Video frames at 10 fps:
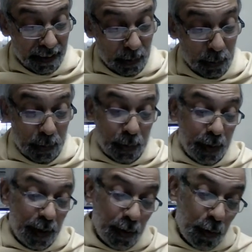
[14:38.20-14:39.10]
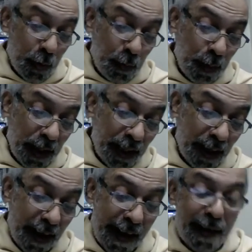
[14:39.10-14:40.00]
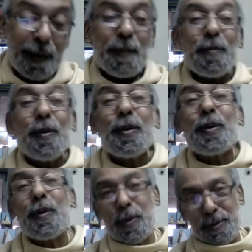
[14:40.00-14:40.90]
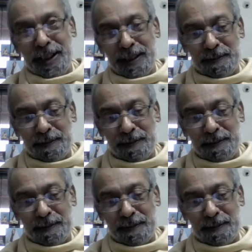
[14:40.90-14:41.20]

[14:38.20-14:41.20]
totoi kurmir adombor kome.